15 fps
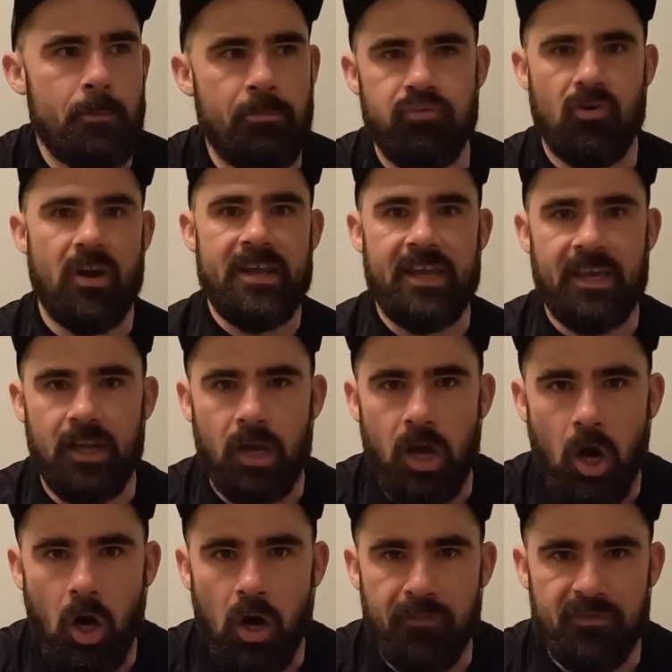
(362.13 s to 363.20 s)
breaking a
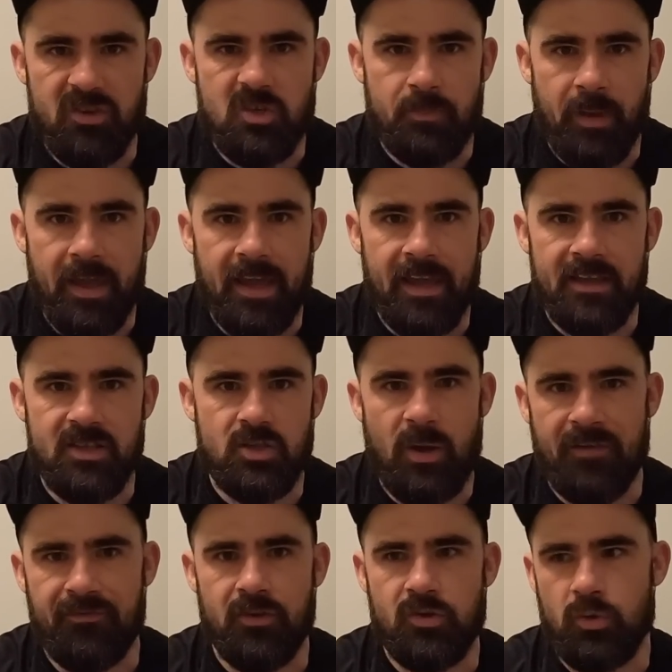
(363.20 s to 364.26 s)
car for spares, you
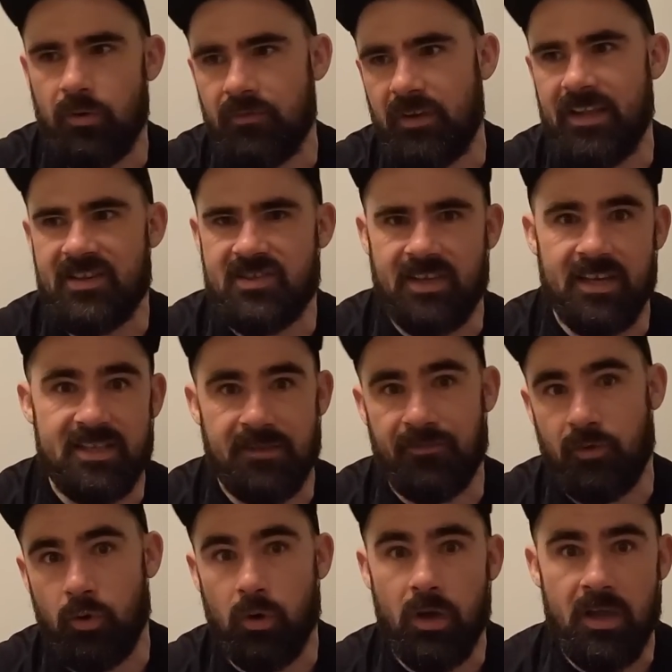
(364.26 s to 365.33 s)
have to sort of list it as
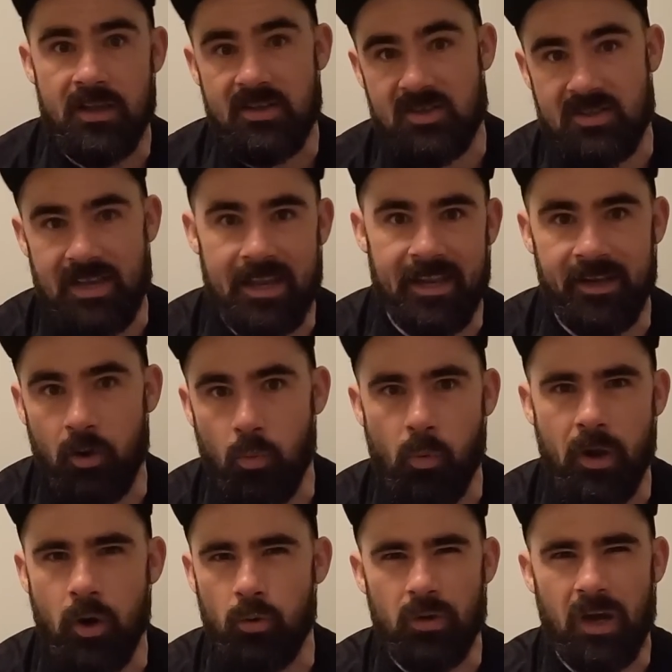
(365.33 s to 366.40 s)
if you're selling a
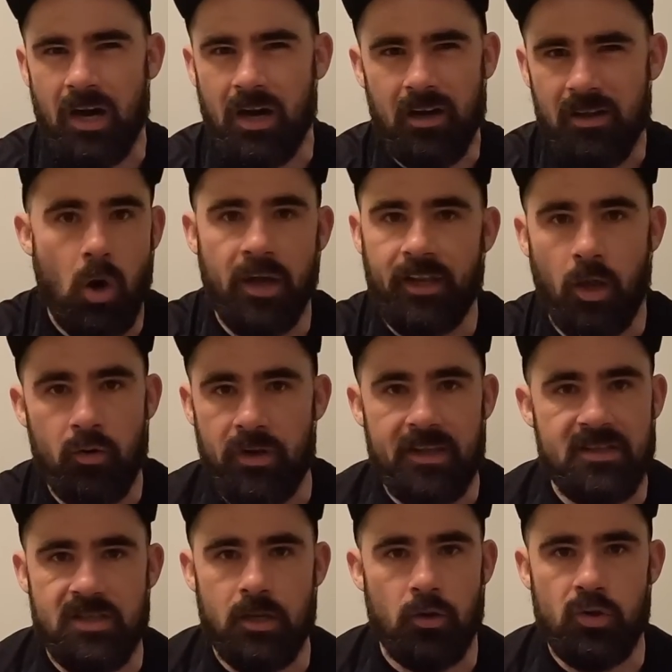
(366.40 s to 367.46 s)
wheel nut. I don't
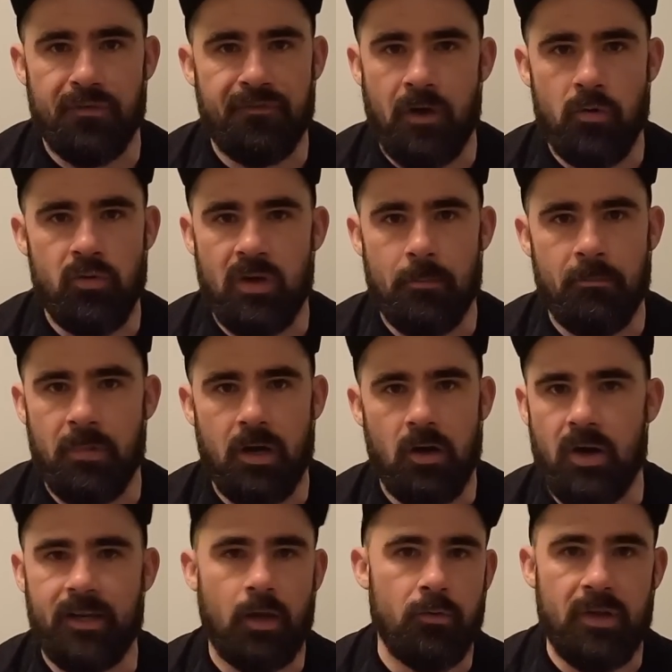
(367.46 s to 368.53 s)
need to know your phone number,
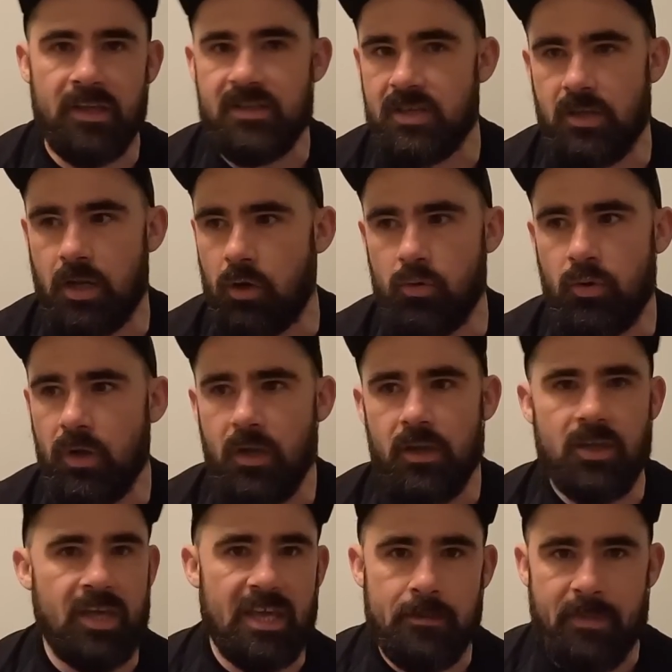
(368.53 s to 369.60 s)
I don't need to know
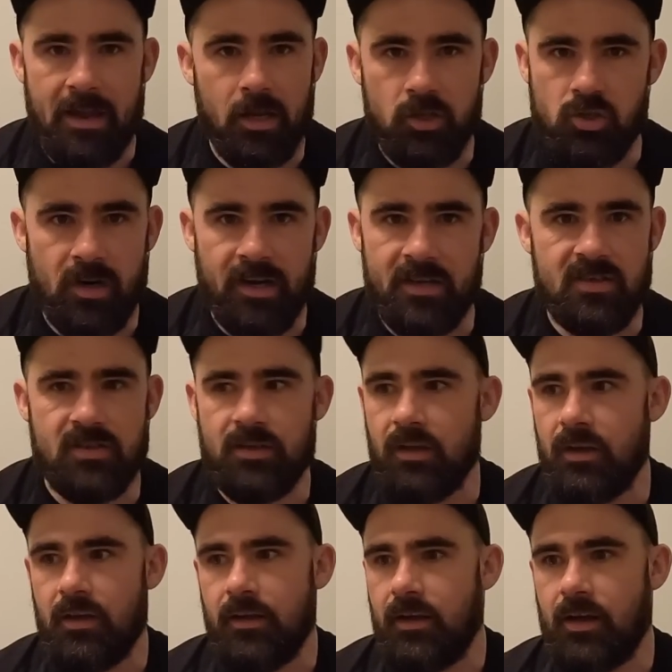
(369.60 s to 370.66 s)
your email address,
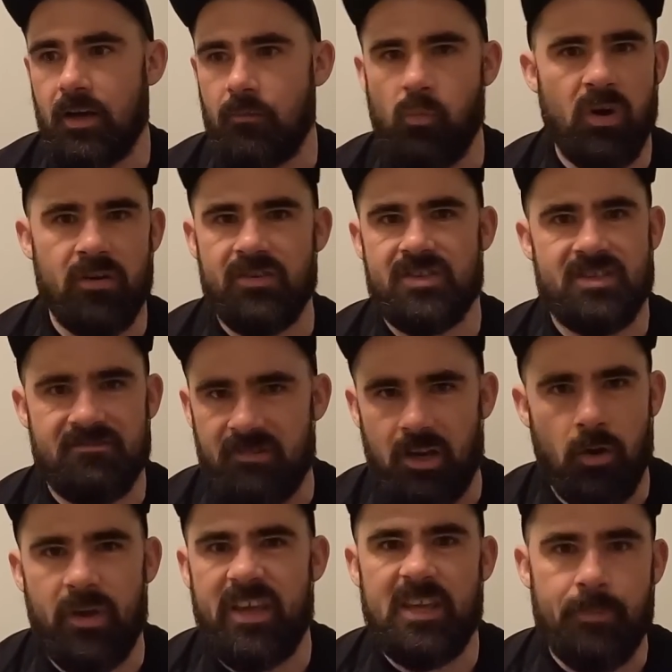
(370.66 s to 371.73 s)
whereas, you
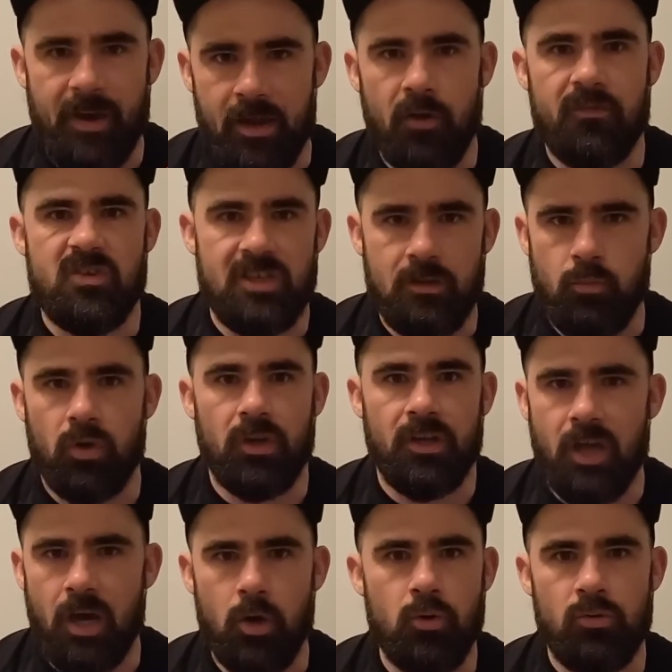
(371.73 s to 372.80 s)
know, eBay obviously want to
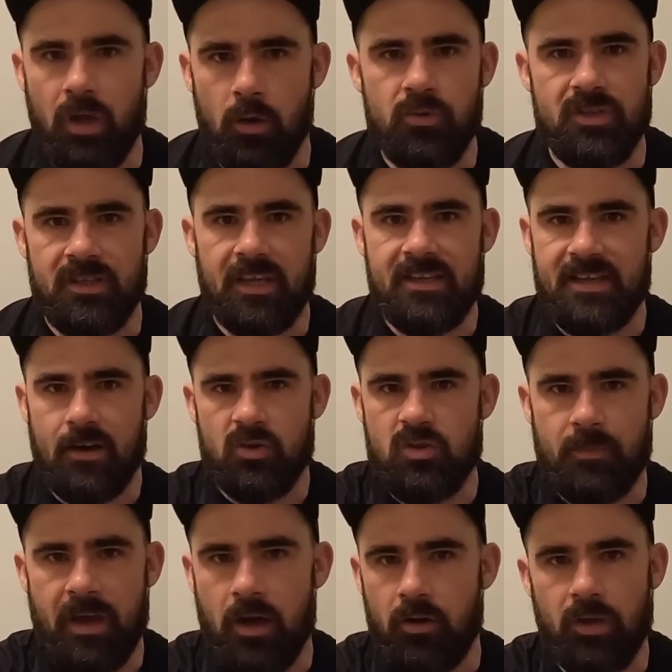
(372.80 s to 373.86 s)
know loads of details
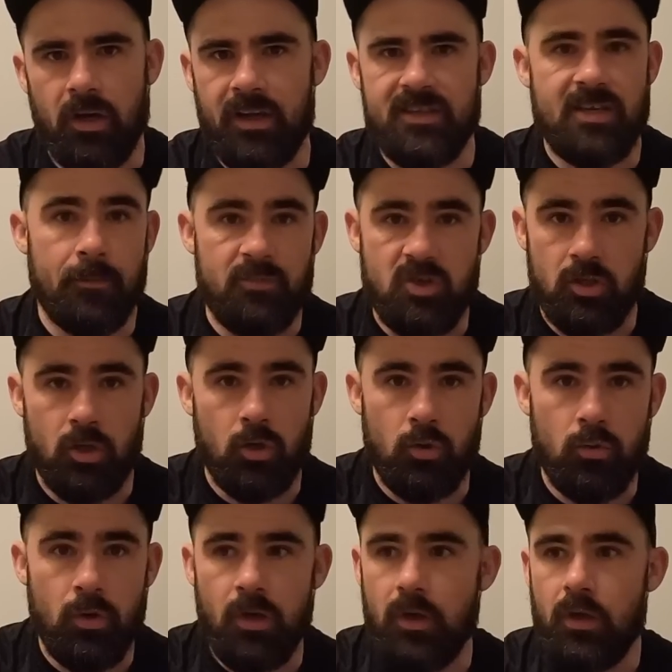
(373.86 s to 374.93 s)
about you. It's up to you,